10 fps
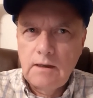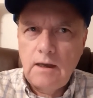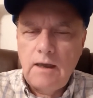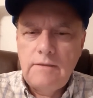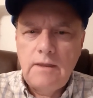
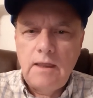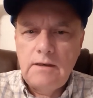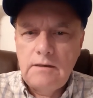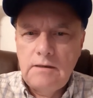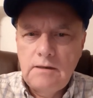And
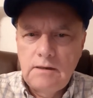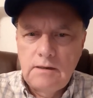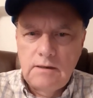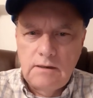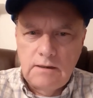then
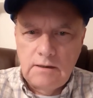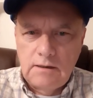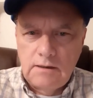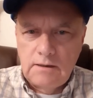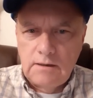
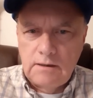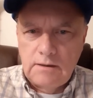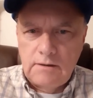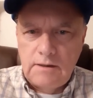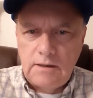
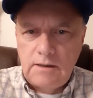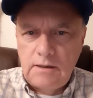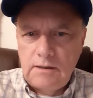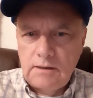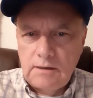
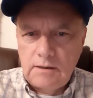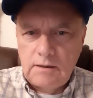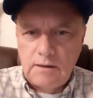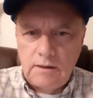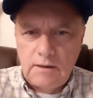the
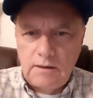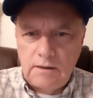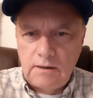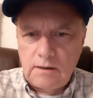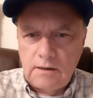
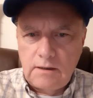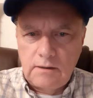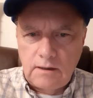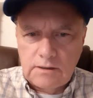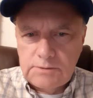
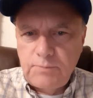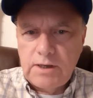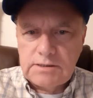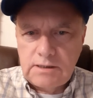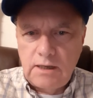
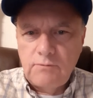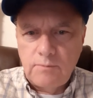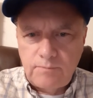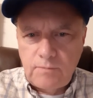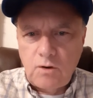express lane
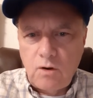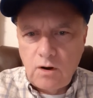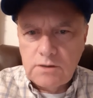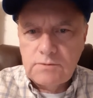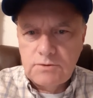where
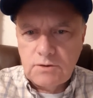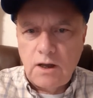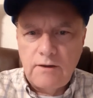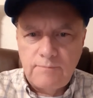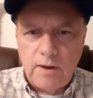cars would
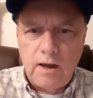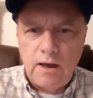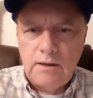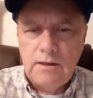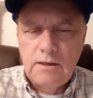drive
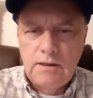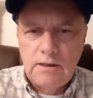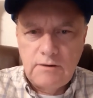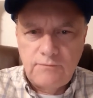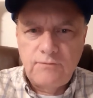by
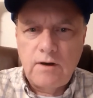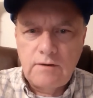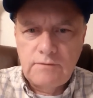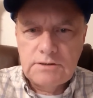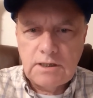in front
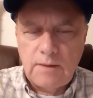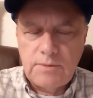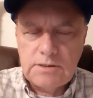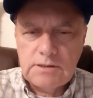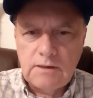of the
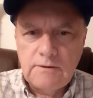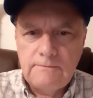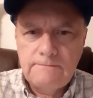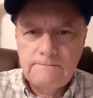shopping center.